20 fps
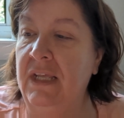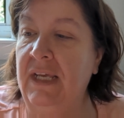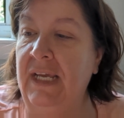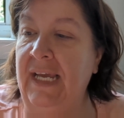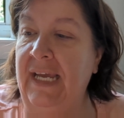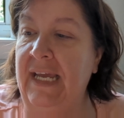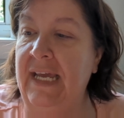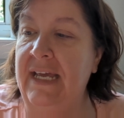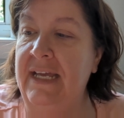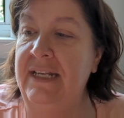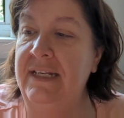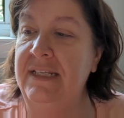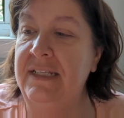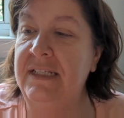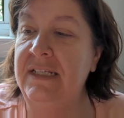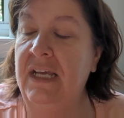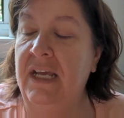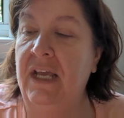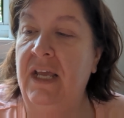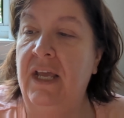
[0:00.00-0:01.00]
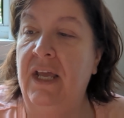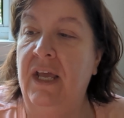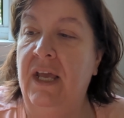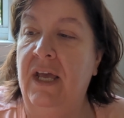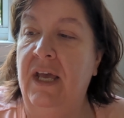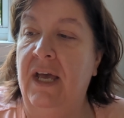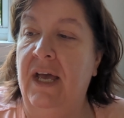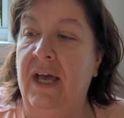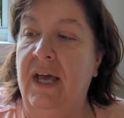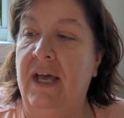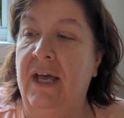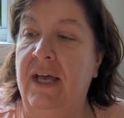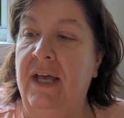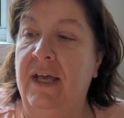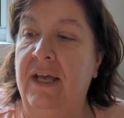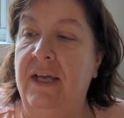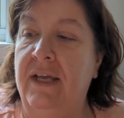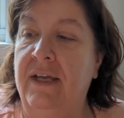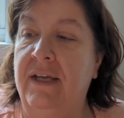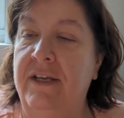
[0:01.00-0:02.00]
and
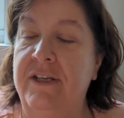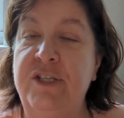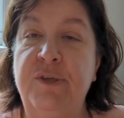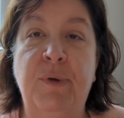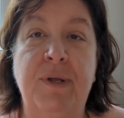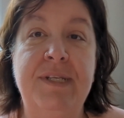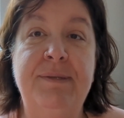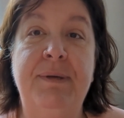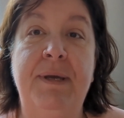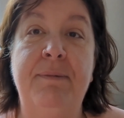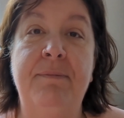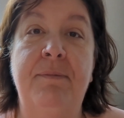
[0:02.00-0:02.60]
she wants to be